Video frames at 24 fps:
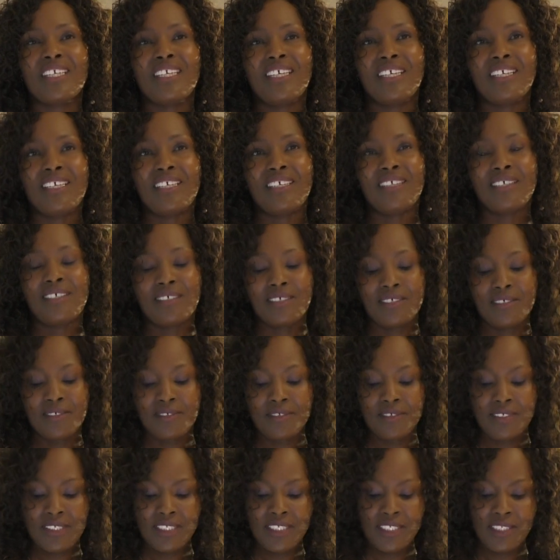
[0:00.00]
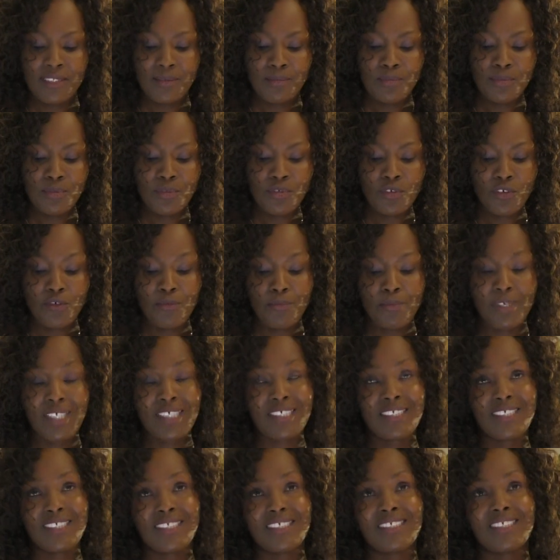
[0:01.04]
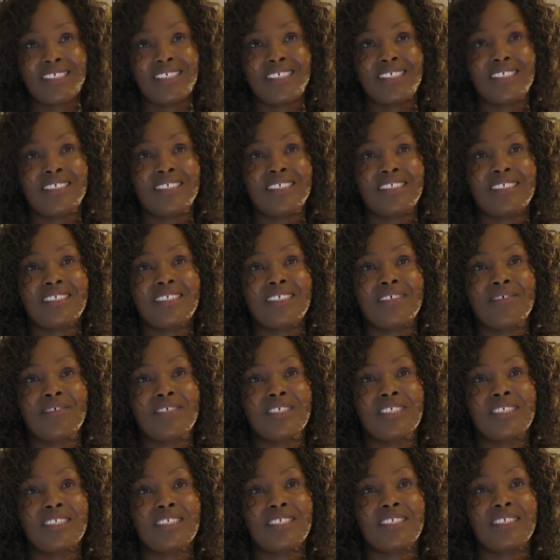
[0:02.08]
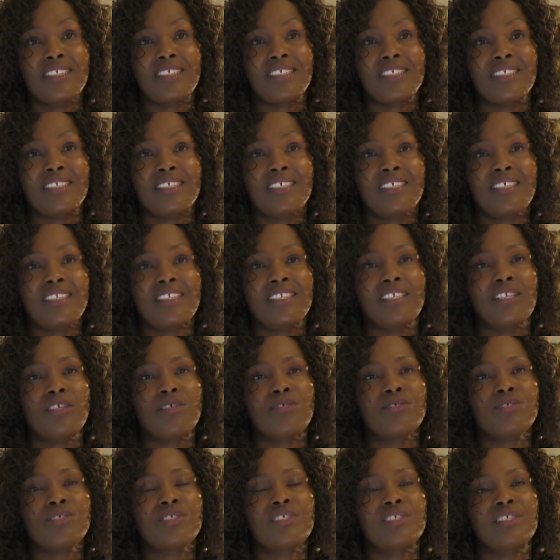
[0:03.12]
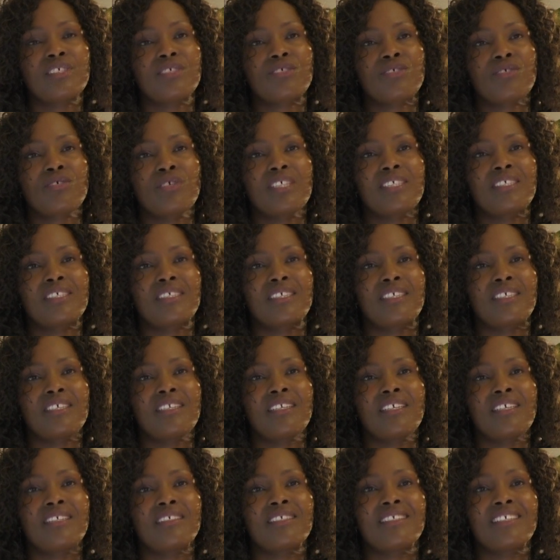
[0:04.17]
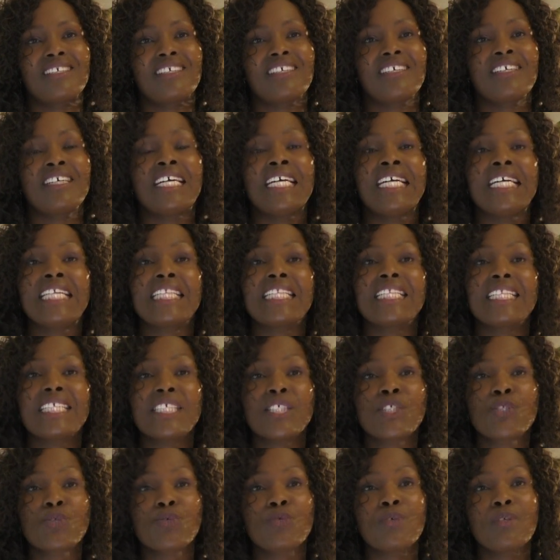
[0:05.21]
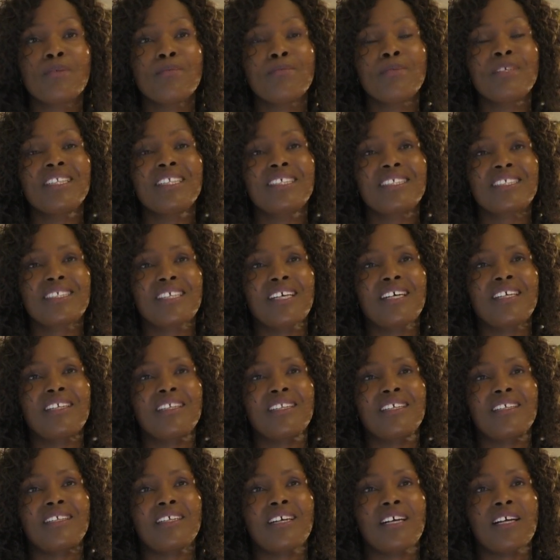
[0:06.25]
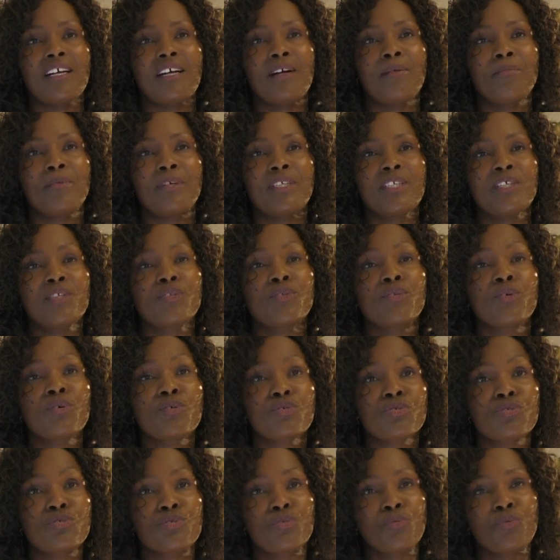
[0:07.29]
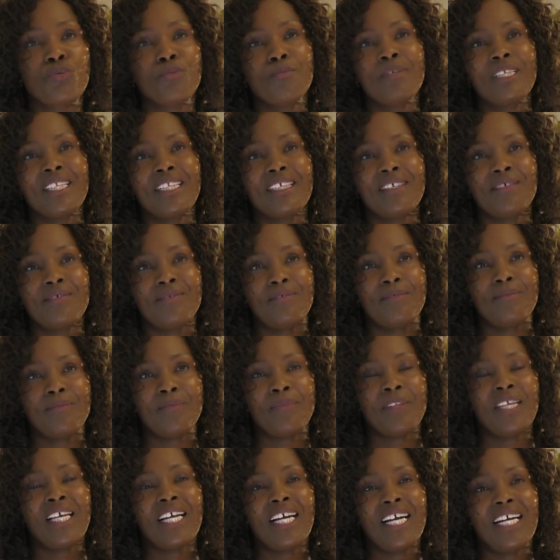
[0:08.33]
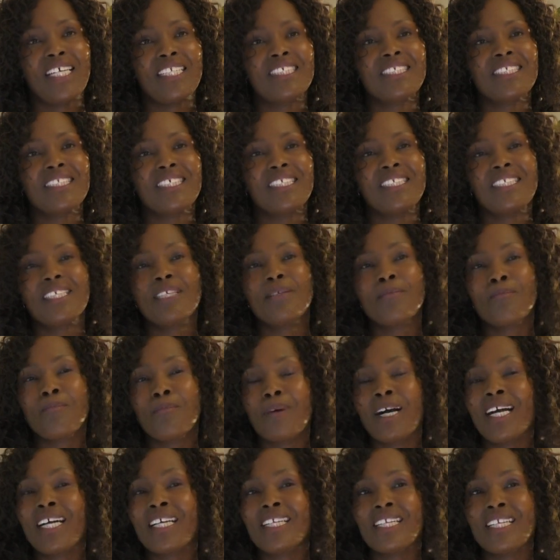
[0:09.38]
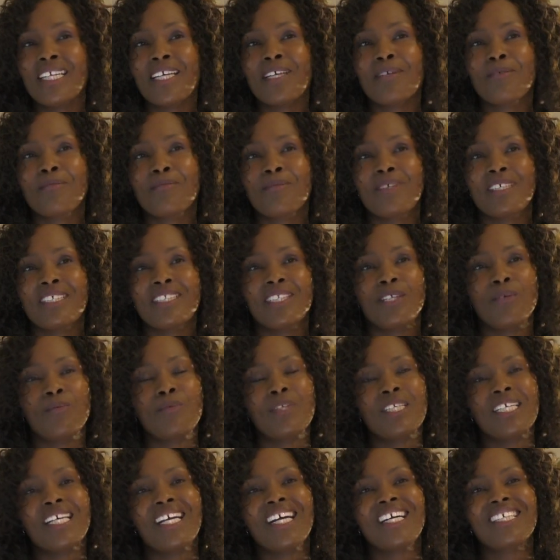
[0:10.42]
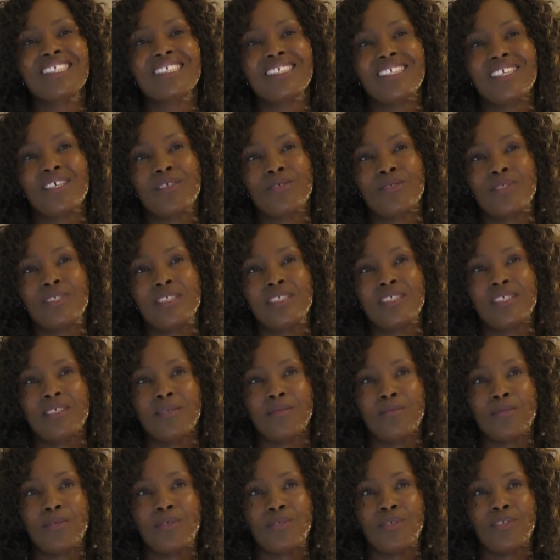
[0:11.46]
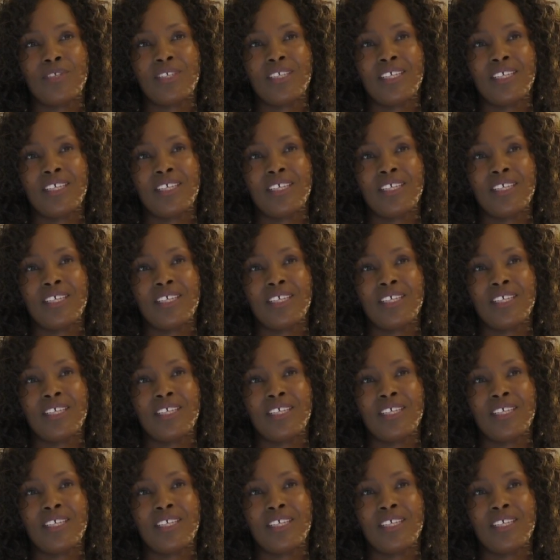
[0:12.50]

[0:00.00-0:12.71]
uh, in the book of Mark 16 17, the Lord Jesus Christ said that uh, this will be the sign that accompany those who believe. And he said, in my name, they will cast out demons.